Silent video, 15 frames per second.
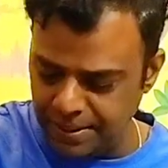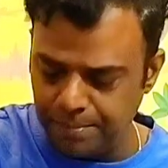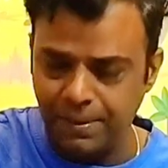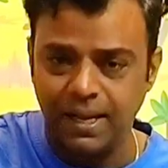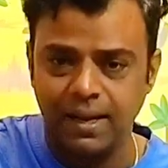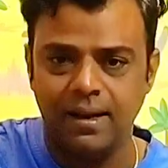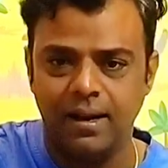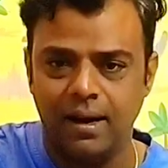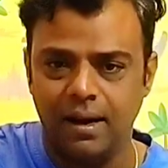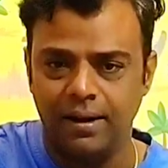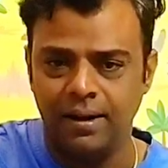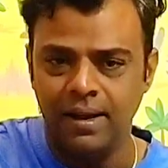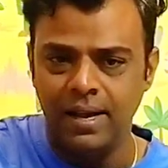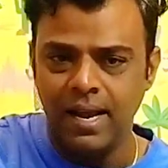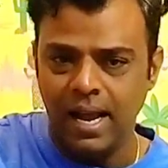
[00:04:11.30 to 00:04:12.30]
the plug guard,
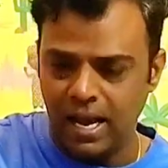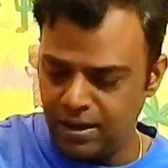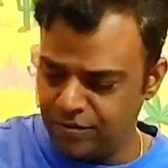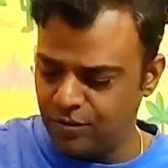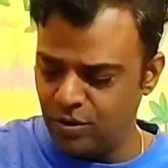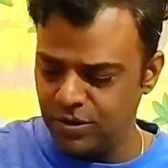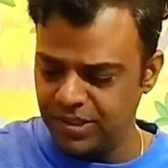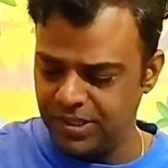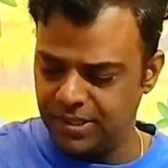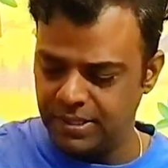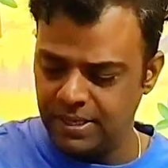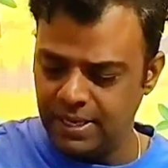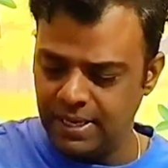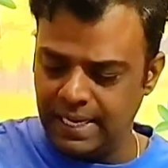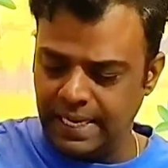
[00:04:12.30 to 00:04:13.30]
and of
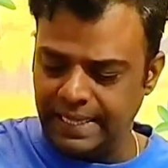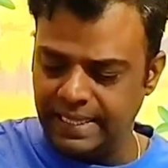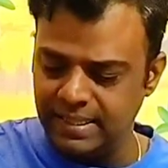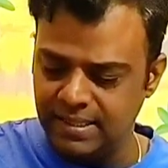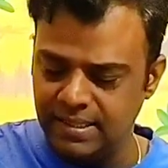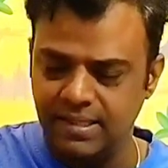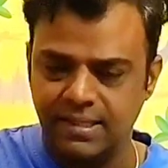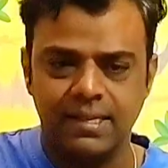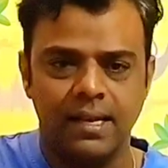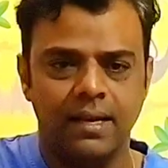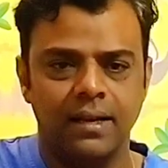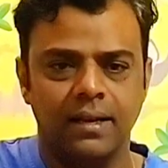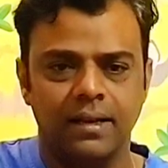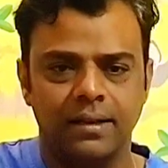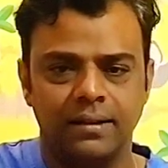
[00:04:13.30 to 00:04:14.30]
course this
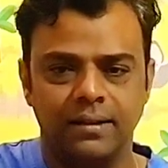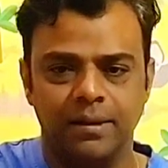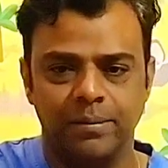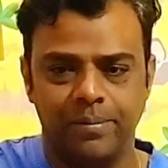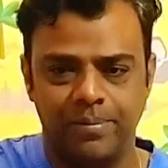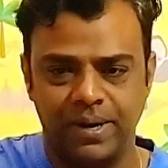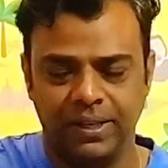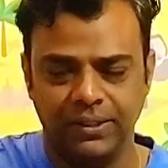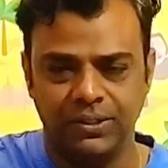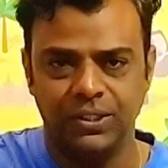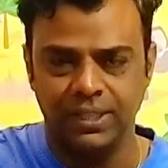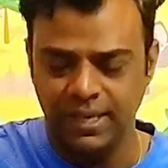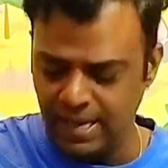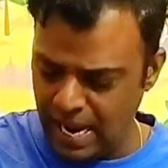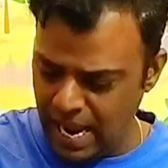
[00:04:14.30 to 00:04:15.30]
is the
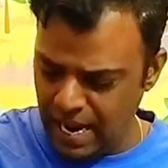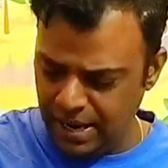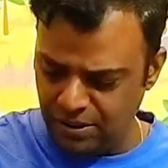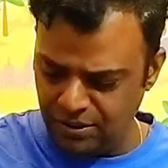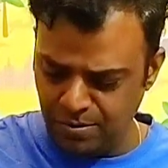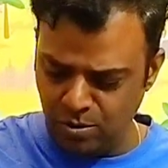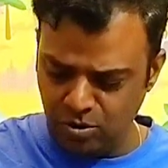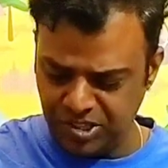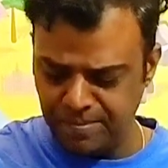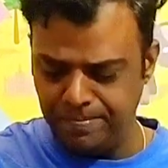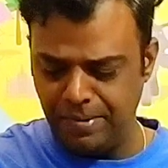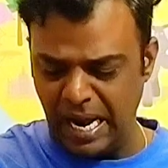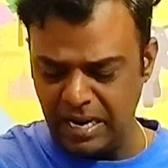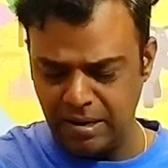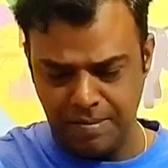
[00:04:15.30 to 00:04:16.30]
bridge. Now the most
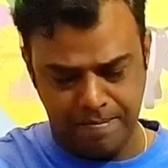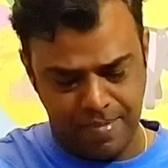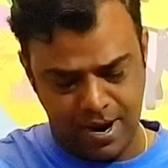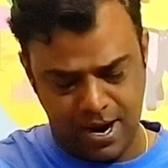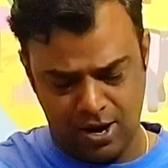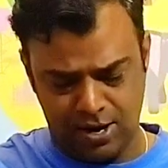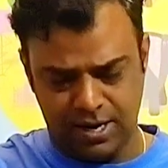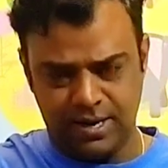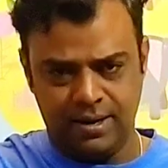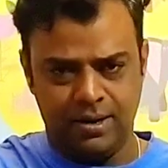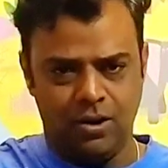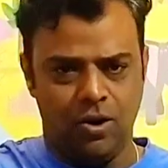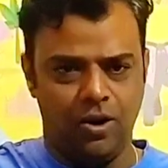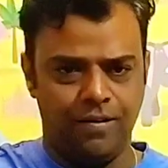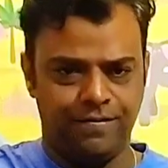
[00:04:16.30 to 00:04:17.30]
important part
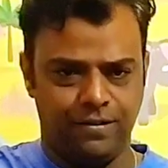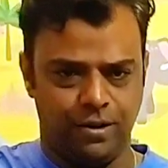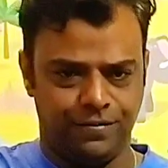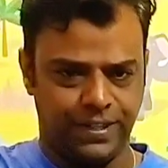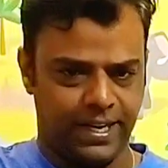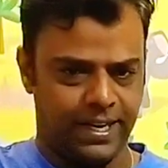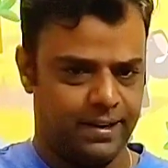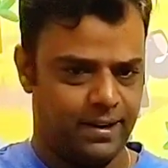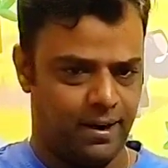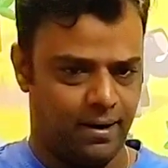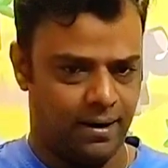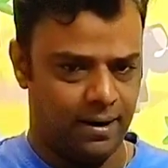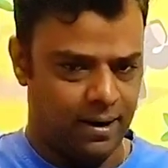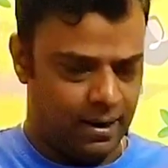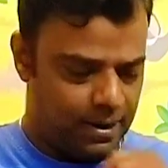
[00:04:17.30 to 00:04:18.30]
of the
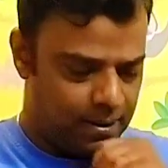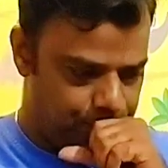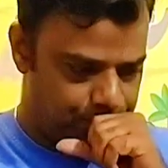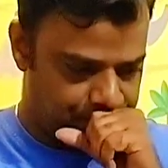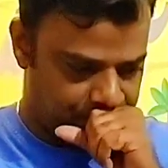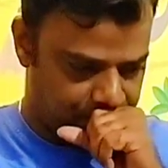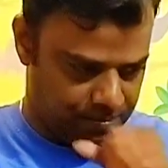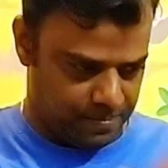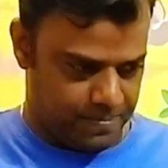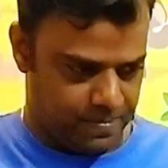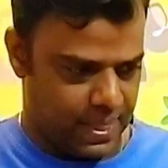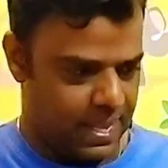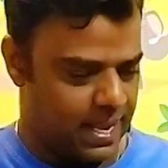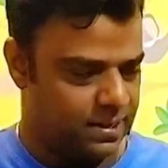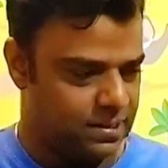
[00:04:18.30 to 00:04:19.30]
guitar
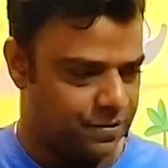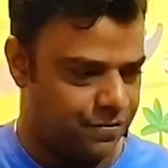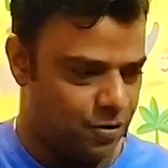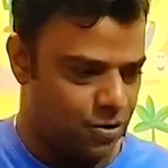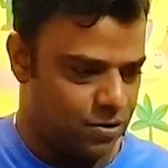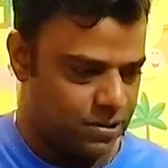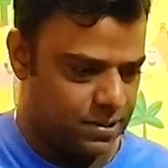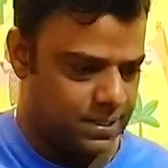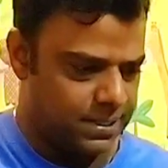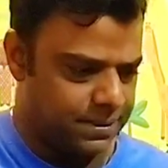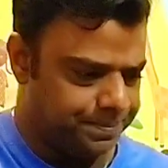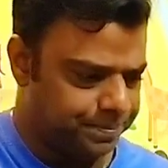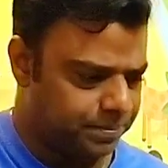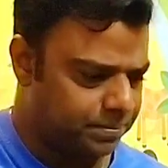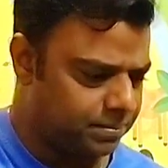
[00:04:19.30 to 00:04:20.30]
is of
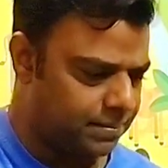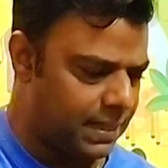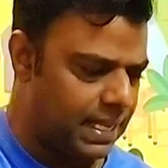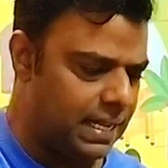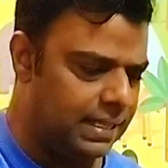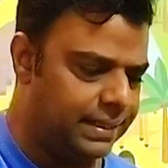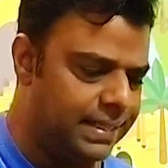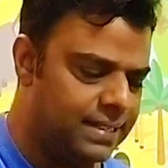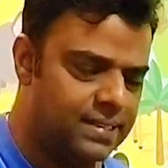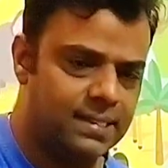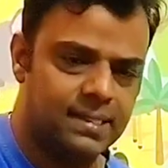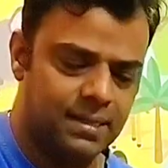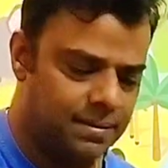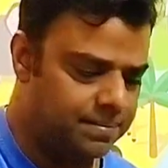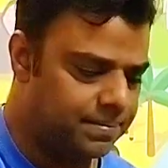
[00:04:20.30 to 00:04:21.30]
course
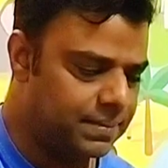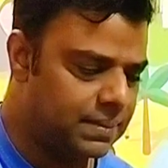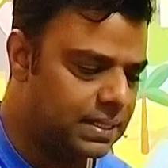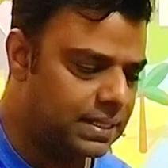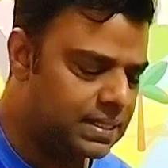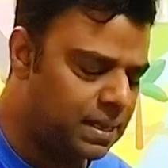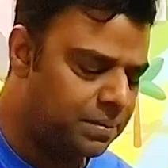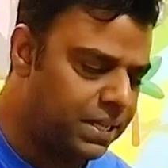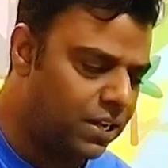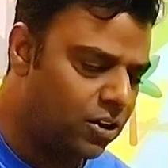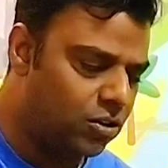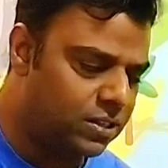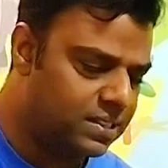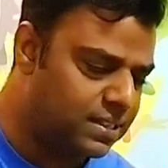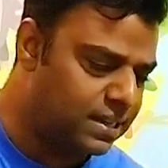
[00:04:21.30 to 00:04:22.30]
this something
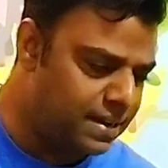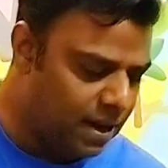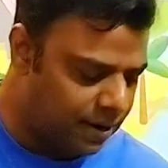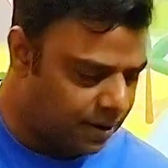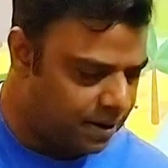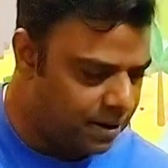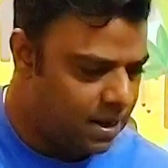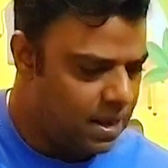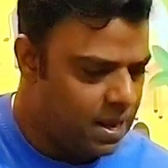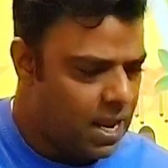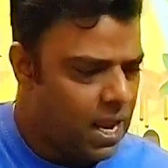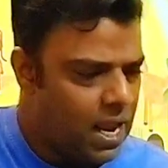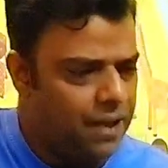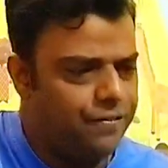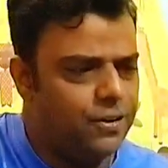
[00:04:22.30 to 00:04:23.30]
called as a nut.
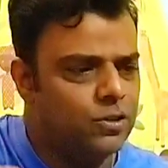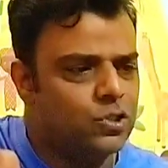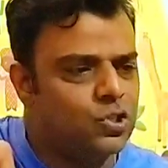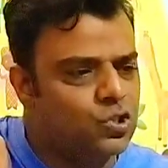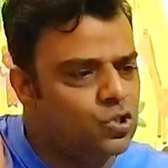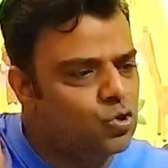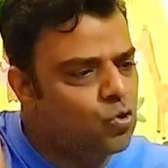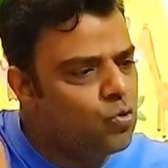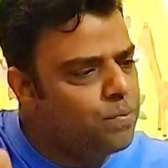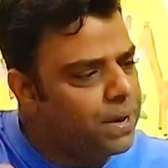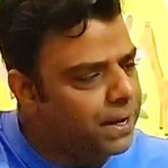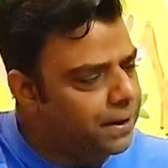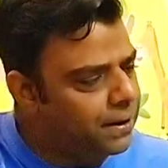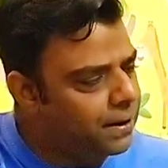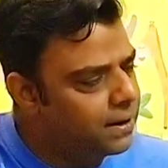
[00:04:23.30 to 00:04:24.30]
If you zoom
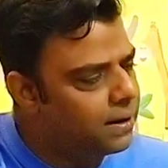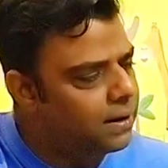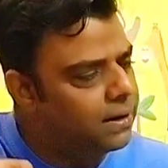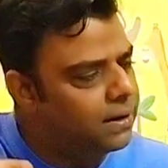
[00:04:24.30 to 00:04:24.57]
in,